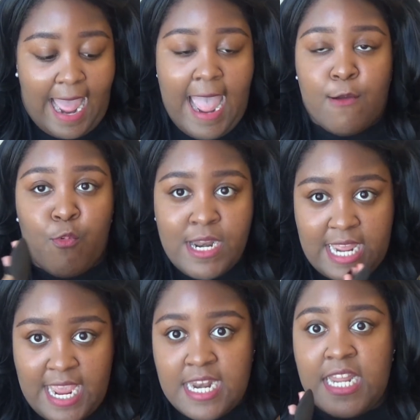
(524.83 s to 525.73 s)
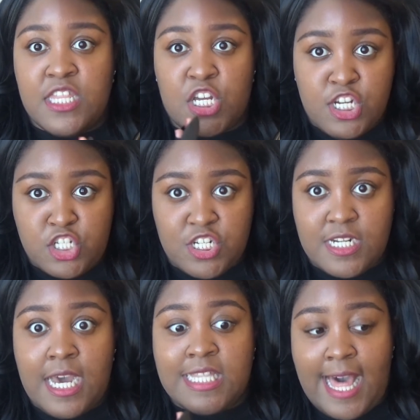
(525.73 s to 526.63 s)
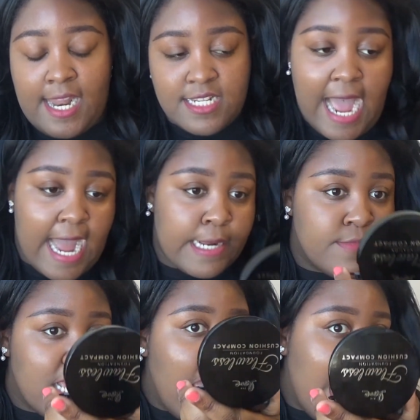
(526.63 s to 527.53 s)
I went in the cushion a lot of times,